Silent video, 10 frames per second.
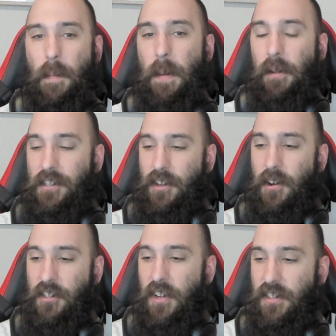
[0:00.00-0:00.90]
where people in
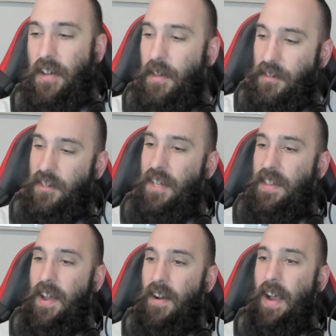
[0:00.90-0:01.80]
Star Citizen, they'll
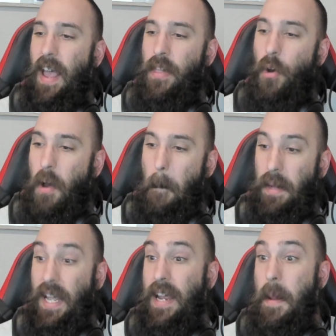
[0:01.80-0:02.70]
sit there and they'll
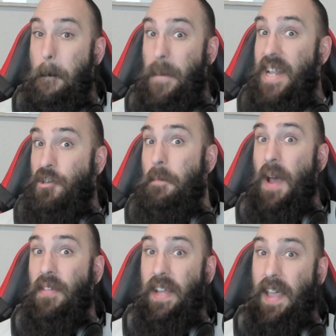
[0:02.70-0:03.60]
complain and bitch
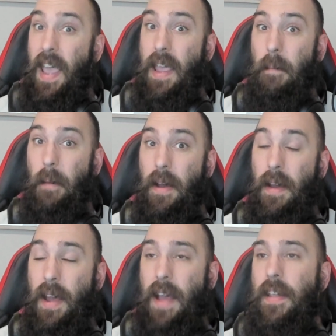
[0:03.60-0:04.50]
about the game.
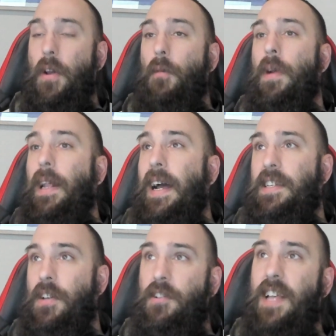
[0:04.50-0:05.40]
And they don't
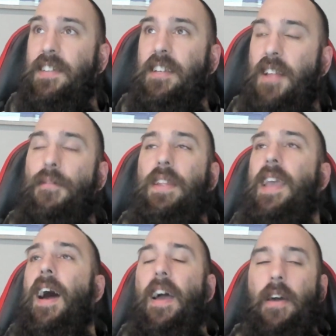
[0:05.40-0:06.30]
realize they're testing stuff.
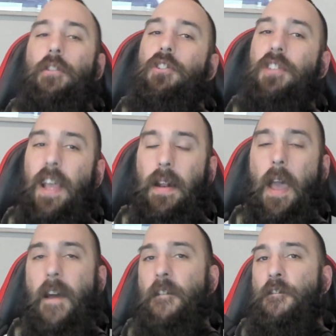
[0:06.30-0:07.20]
And yeah, I
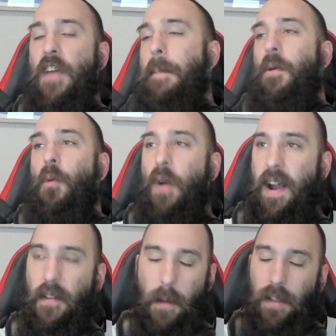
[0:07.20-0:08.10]
understand.
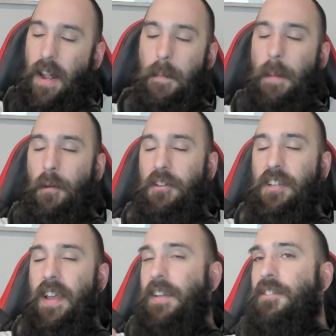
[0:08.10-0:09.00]
Vaporware. A lot of people are
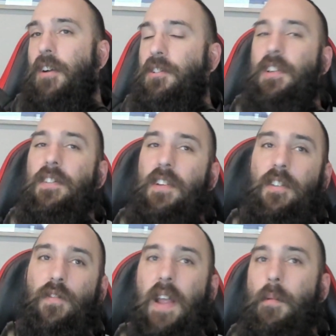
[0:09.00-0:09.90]
saying Star
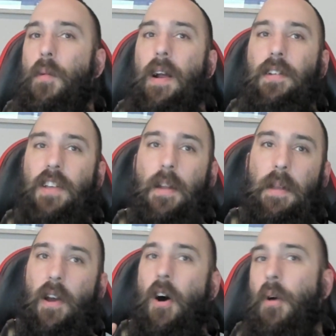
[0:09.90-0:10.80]
Citizen is vaporware. It's going
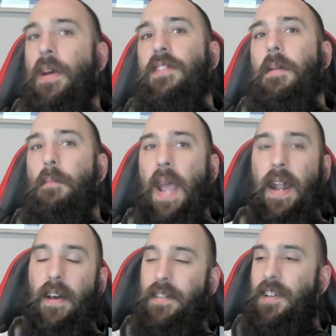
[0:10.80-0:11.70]
to be always in
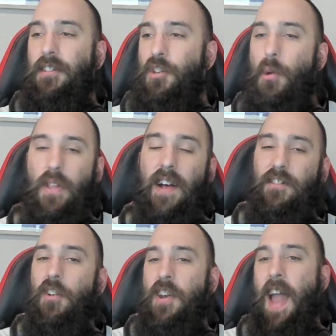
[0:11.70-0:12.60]
beta till
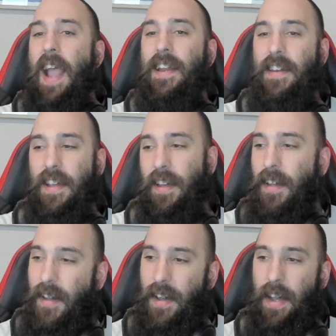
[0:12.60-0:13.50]

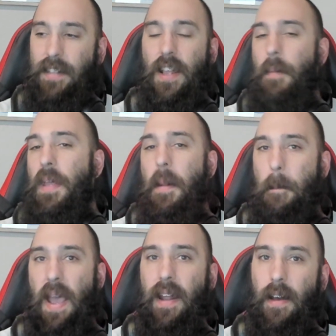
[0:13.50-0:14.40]
2090. It's going to be
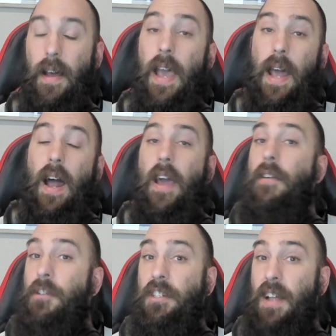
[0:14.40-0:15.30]
in beta. And I
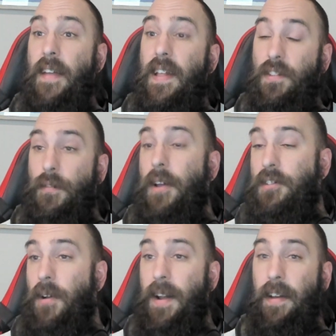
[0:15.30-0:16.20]
understand that's
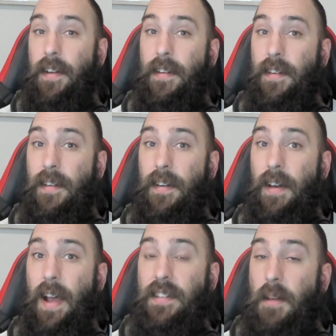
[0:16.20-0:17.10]
frustrating.
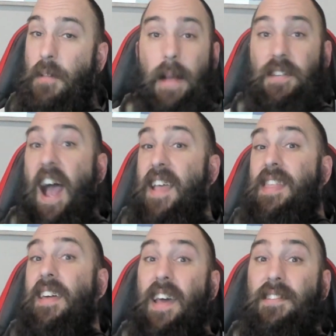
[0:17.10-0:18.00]
And sometimes
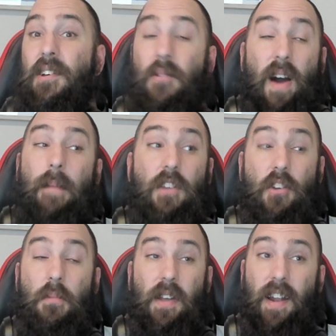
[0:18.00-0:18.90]
I think that too. I'm
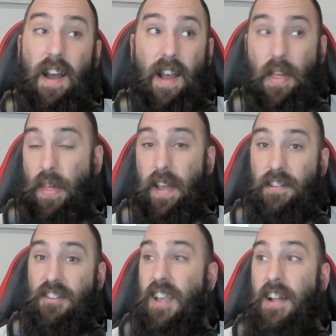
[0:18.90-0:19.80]
human. I
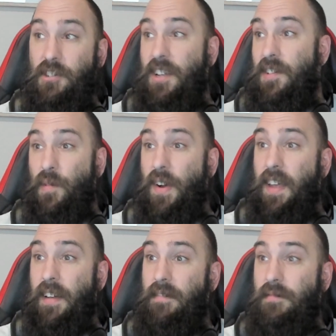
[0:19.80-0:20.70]
think CIG is
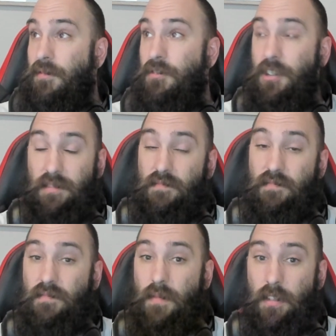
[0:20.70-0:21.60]
fucking just
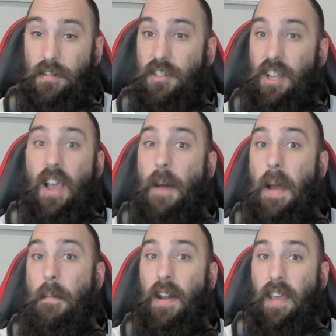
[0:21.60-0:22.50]
sitting
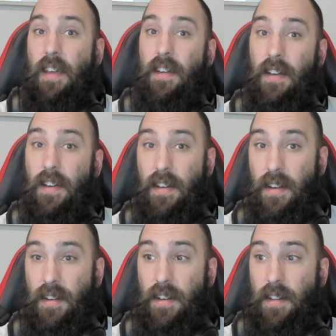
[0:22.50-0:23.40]
on my money.
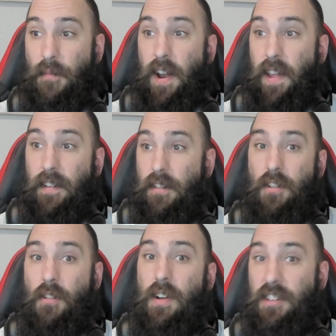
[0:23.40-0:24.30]
The
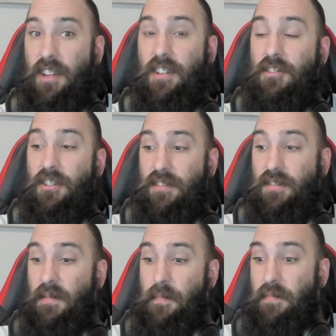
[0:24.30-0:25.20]
fucking Chris is
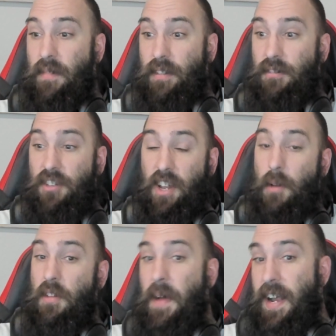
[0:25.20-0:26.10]
just
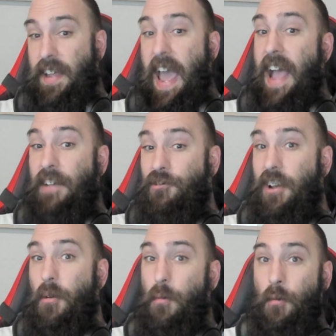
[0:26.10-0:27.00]
sitting with my
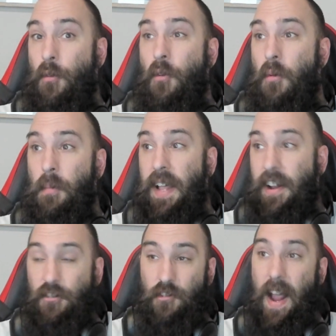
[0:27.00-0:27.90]
cash in a room
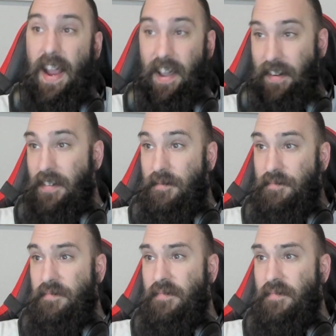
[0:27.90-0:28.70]
like a dragon.